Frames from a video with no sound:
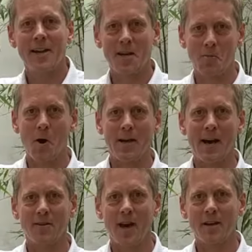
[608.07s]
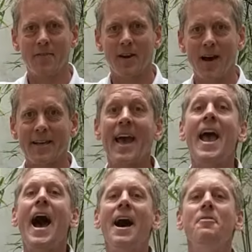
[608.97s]
I can work out like for like.
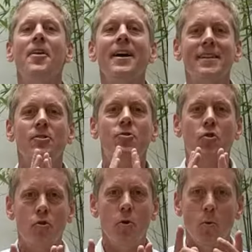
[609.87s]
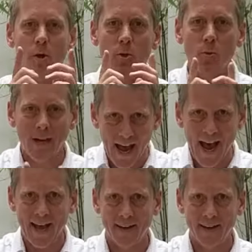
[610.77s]
And that is true. You can.